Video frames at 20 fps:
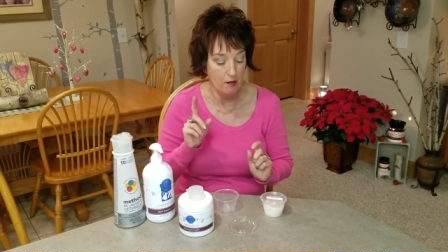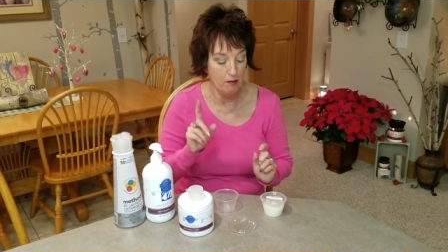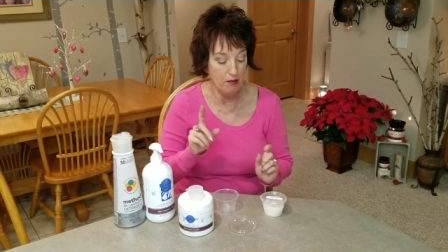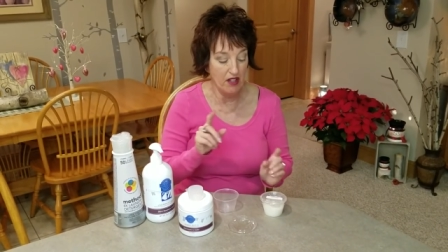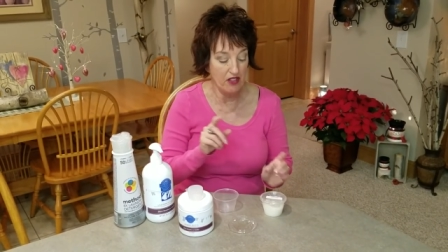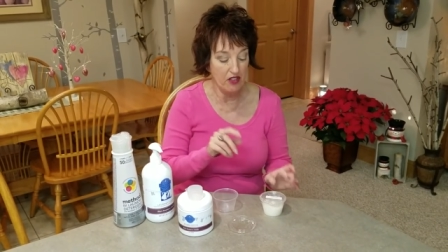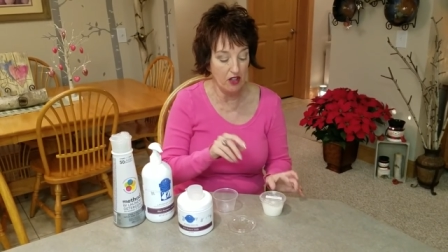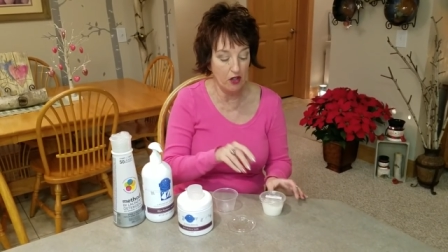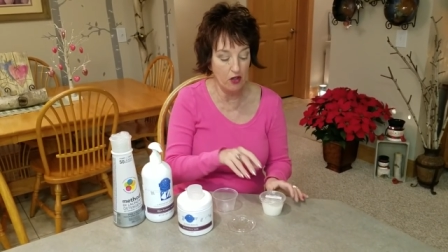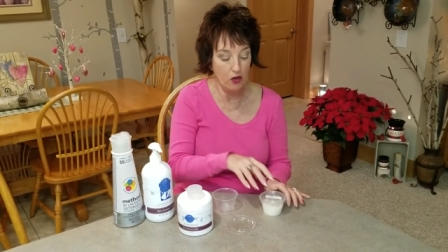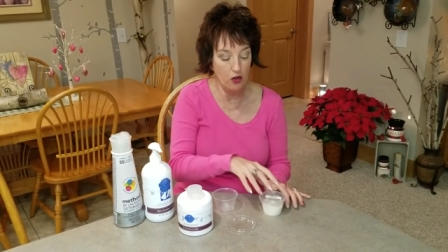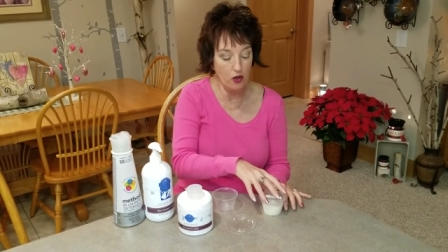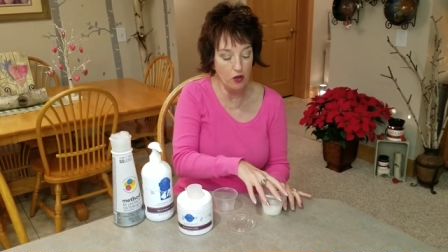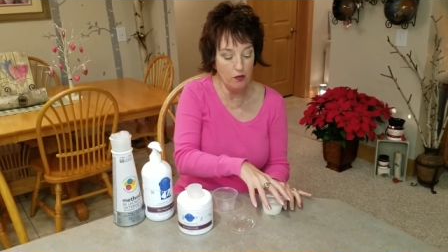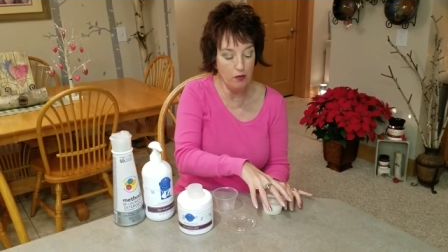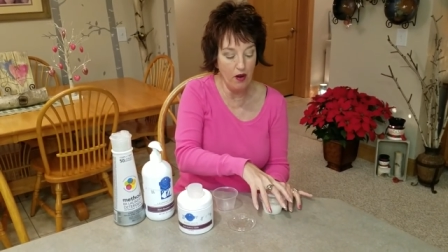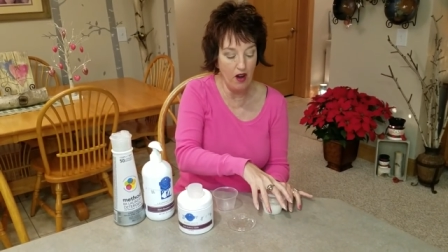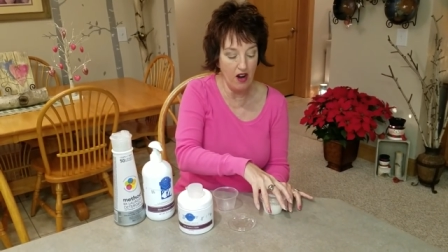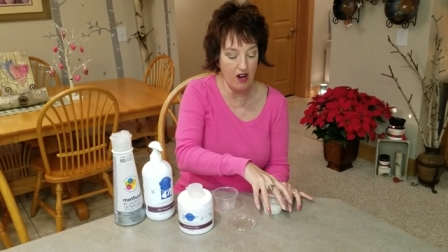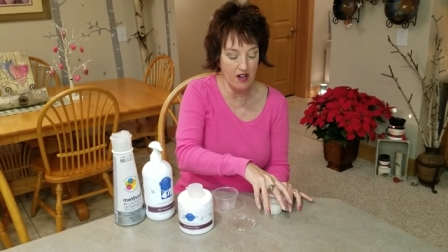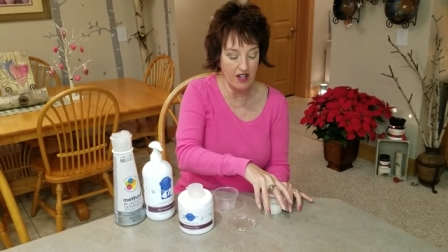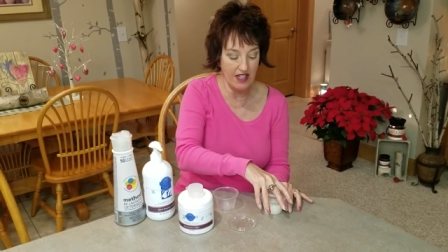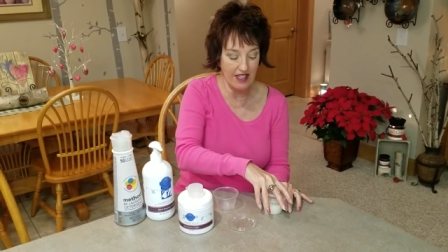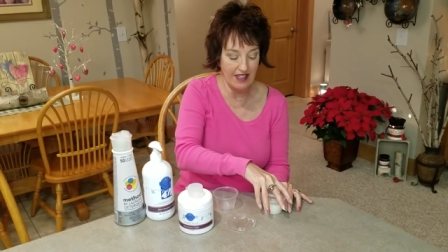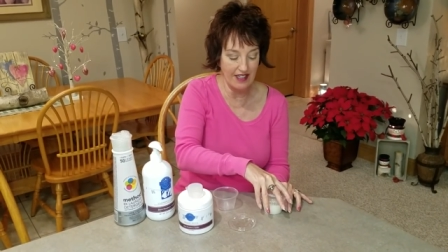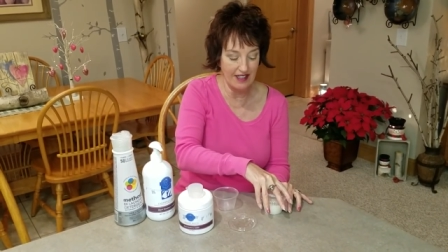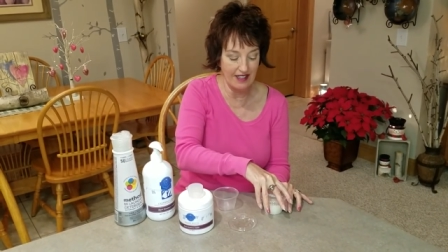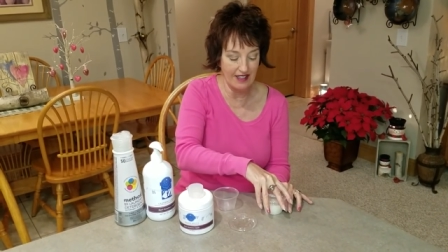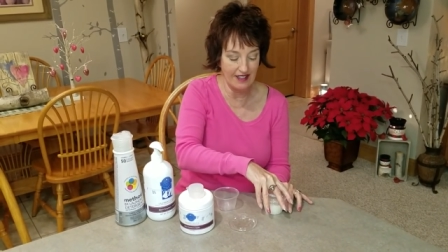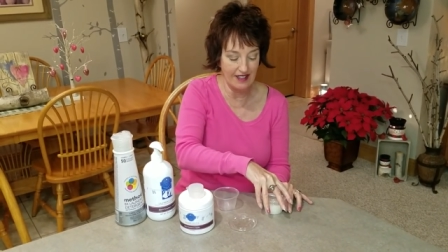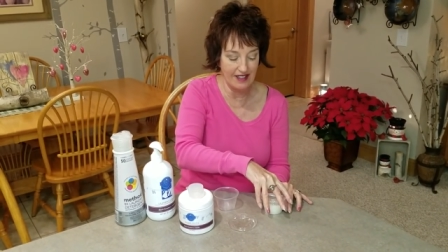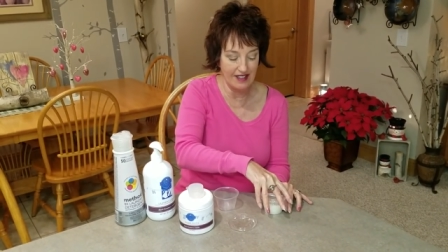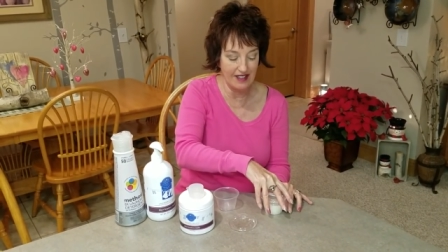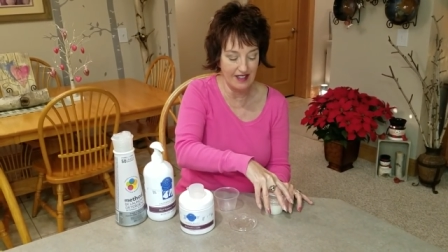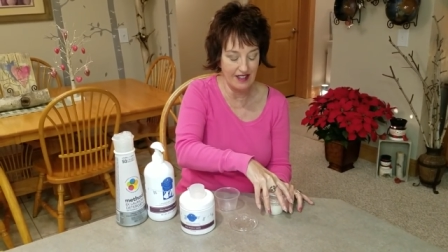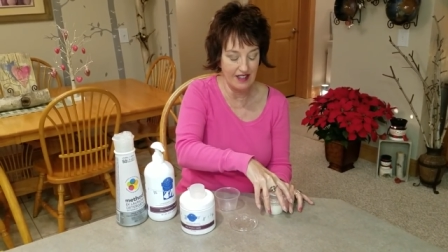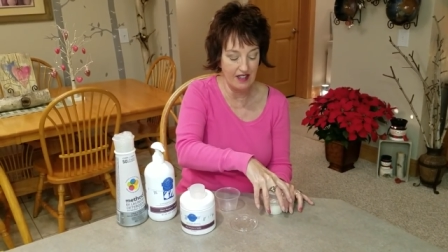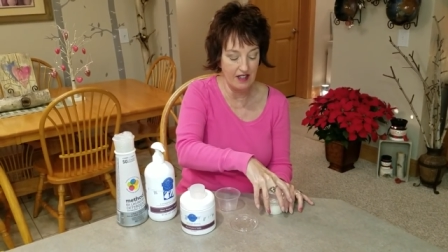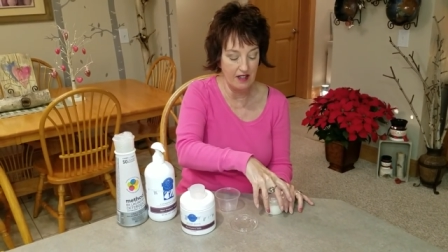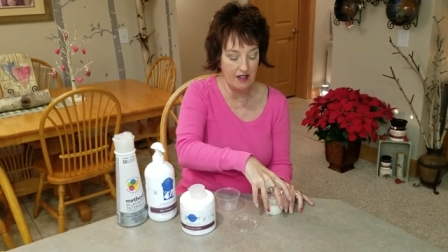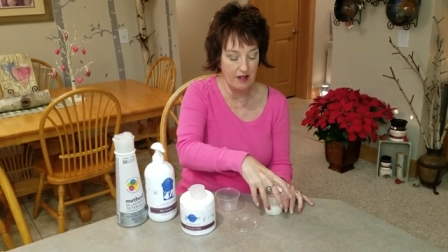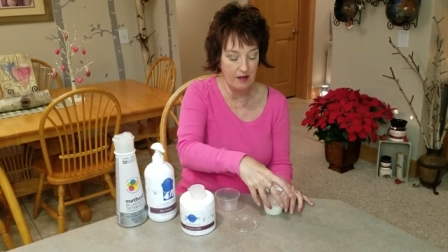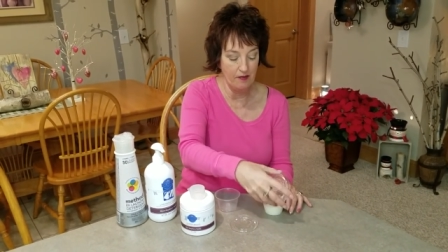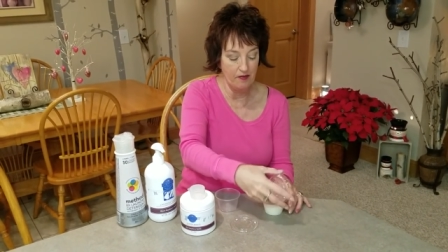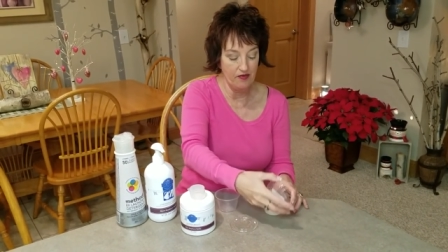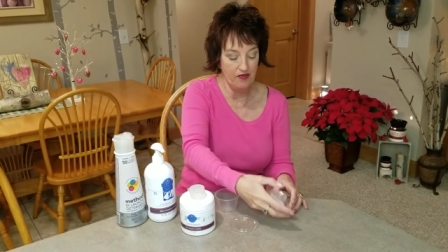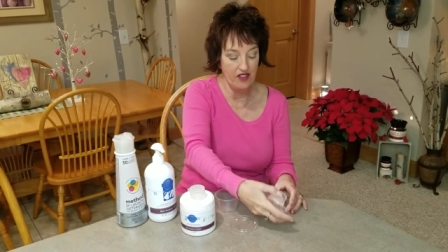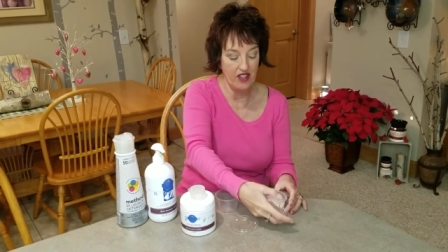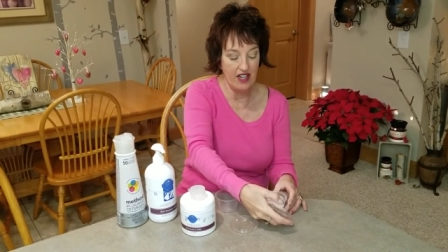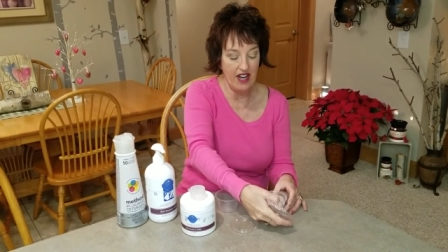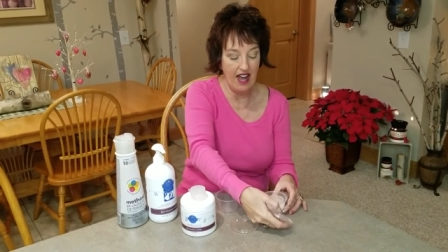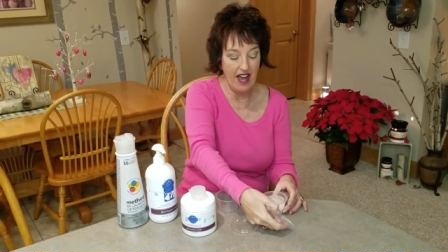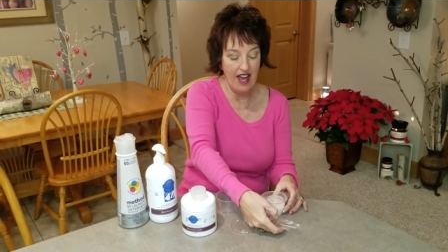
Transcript: But the cool part is that